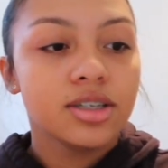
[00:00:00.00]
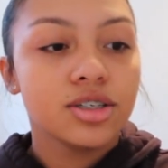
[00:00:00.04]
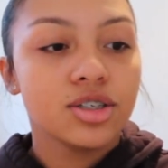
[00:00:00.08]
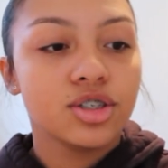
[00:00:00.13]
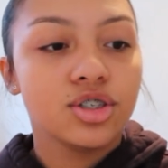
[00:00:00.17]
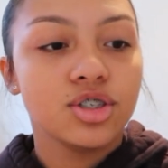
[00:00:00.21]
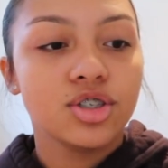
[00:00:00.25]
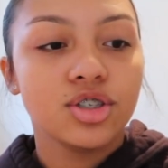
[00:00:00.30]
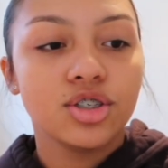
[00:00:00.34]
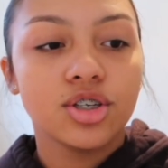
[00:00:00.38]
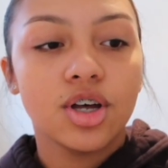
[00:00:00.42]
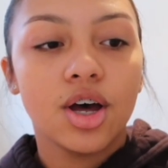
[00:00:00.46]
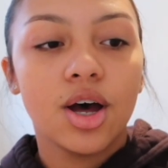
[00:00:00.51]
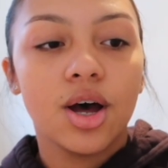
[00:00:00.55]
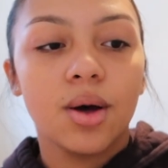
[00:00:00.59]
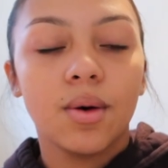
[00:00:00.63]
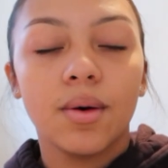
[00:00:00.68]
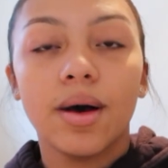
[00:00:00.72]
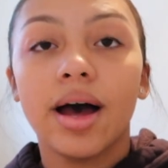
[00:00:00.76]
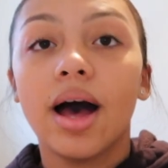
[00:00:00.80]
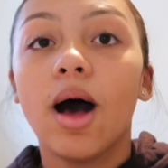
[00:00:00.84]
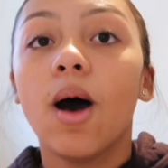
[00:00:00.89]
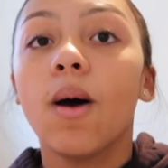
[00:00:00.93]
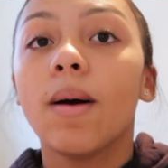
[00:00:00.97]

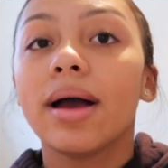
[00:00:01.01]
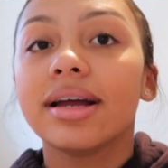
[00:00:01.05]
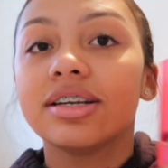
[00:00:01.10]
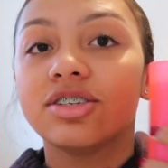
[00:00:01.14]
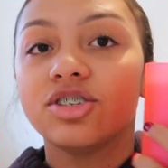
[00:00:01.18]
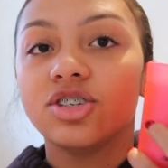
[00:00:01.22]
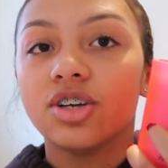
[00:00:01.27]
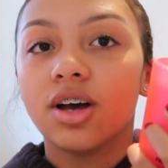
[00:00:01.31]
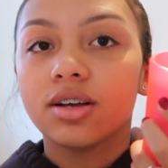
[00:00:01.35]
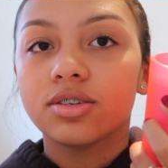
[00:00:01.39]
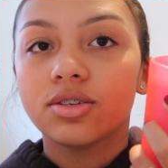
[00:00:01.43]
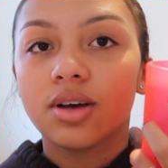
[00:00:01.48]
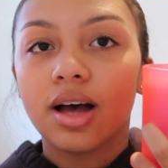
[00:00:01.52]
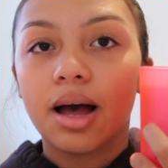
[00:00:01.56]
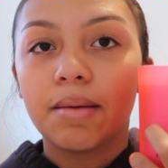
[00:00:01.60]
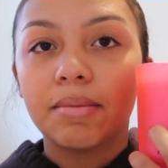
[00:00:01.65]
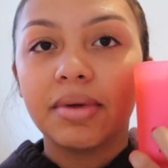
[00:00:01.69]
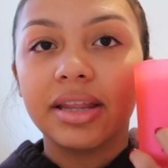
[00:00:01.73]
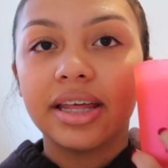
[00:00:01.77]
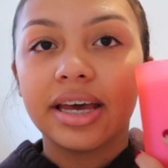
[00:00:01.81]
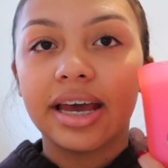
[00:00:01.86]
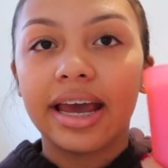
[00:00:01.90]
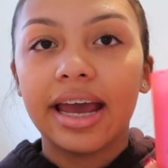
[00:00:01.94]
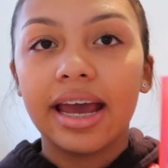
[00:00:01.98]
So, oh, and she also got
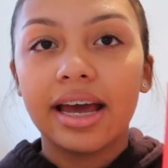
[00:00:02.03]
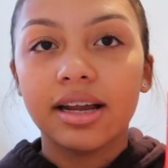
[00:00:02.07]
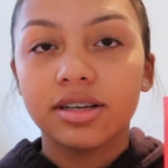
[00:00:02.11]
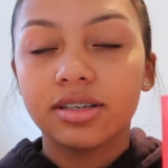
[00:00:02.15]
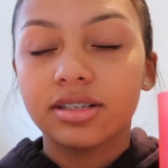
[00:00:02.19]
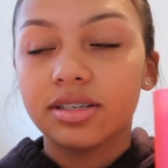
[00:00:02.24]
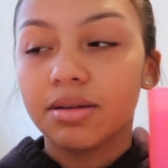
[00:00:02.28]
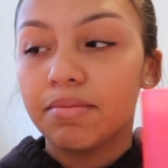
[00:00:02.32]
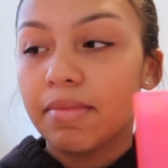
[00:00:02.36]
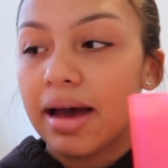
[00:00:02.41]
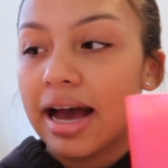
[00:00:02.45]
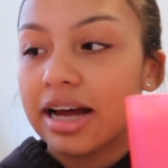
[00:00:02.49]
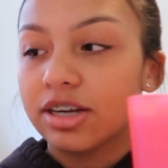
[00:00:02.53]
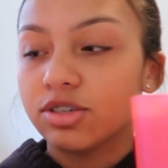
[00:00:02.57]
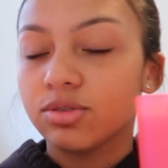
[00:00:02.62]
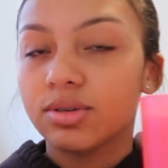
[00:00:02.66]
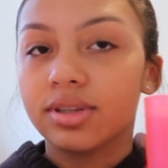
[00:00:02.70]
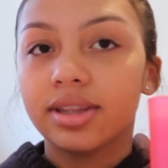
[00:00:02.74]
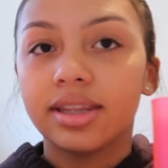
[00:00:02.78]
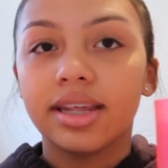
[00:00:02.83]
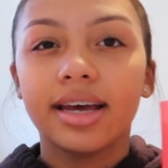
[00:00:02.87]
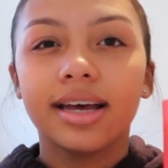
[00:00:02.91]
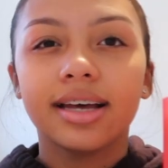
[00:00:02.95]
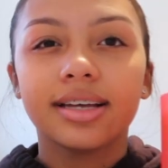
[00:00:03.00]
me the candle to match
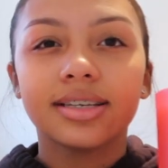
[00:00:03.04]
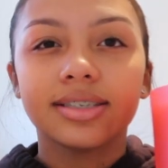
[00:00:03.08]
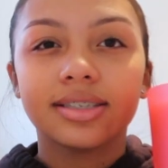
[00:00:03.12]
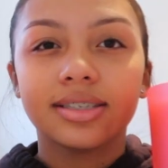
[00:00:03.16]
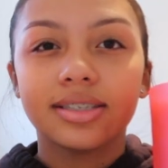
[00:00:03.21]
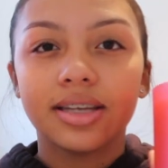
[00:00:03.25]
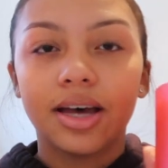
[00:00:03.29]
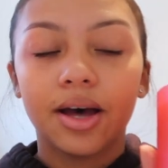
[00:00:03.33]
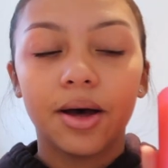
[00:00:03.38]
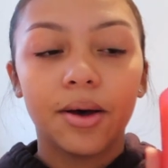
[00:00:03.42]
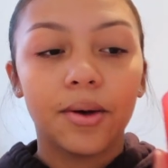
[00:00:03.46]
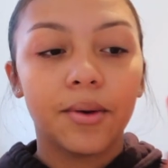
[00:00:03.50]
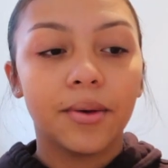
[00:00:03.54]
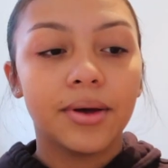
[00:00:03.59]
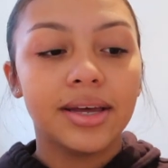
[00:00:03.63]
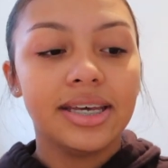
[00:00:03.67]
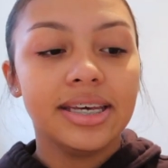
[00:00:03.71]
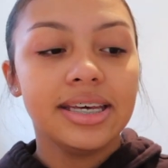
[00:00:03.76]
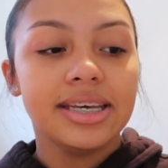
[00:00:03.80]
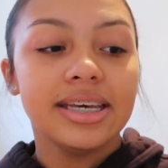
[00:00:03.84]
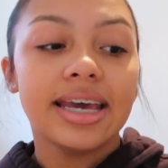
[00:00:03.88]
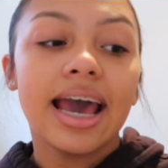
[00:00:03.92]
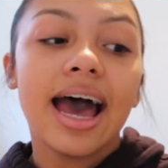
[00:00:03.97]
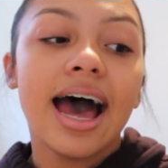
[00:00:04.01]
with it. So,
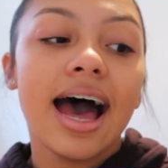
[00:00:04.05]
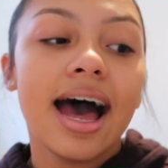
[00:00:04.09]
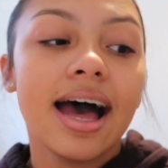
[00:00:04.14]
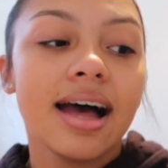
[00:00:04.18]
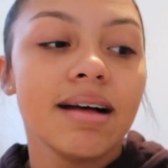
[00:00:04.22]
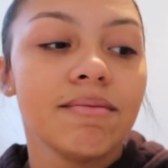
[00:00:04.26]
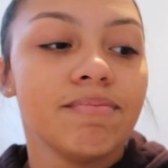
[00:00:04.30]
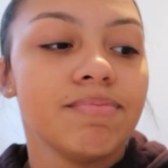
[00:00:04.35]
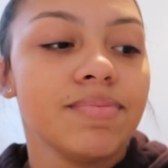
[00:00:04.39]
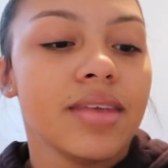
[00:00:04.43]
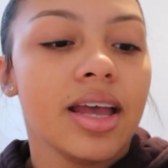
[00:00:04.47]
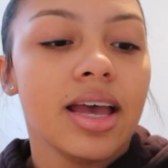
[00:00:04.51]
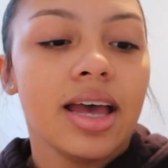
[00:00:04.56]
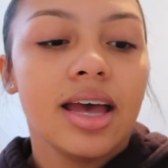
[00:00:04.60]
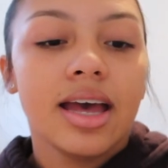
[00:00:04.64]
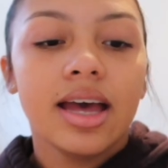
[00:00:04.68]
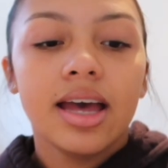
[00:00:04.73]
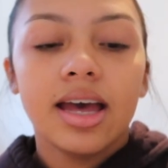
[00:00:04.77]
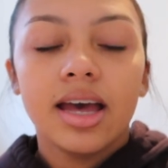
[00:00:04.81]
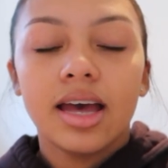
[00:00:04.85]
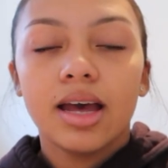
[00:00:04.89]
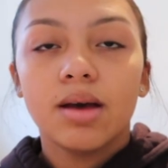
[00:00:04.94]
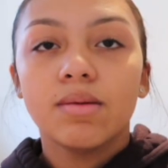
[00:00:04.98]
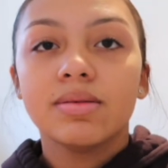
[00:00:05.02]
yeah.
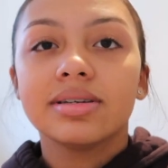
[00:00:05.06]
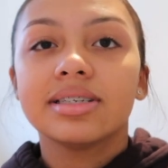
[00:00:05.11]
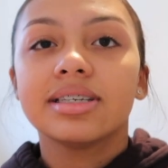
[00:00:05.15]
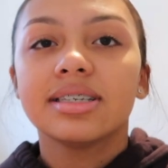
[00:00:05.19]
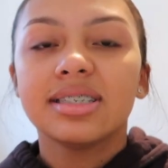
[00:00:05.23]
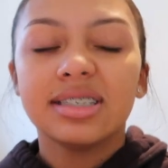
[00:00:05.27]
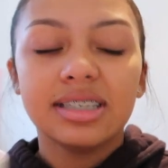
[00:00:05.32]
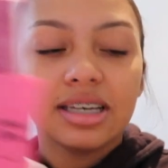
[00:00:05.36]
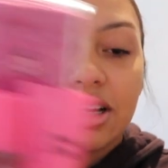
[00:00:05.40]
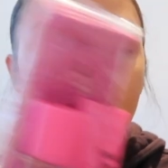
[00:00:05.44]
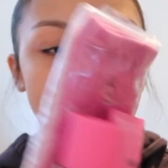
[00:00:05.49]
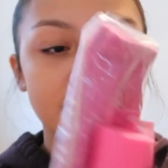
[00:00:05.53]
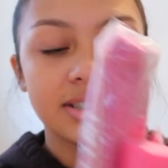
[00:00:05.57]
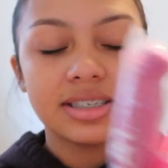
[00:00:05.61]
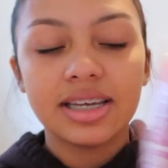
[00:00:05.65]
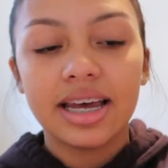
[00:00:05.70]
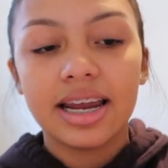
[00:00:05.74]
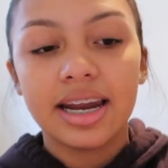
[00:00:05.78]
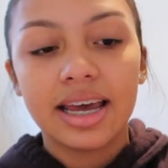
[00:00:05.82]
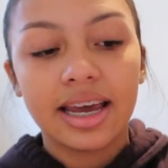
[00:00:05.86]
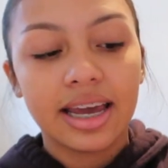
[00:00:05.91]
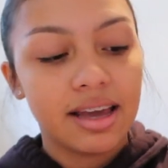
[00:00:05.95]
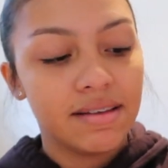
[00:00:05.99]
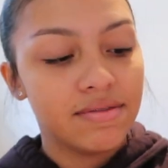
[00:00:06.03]
It was a Secret
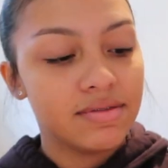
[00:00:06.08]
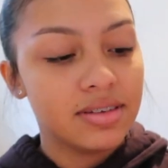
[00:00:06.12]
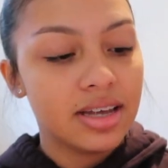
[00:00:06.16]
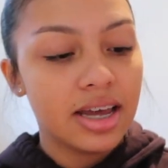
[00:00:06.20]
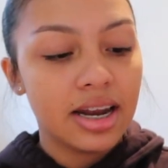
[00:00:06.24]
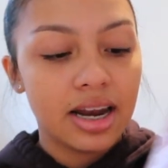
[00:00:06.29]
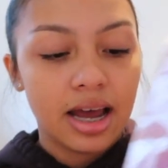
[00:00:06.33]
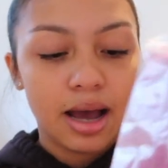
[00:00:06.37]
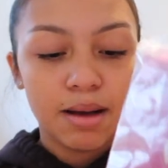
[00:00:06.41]
Santa gift and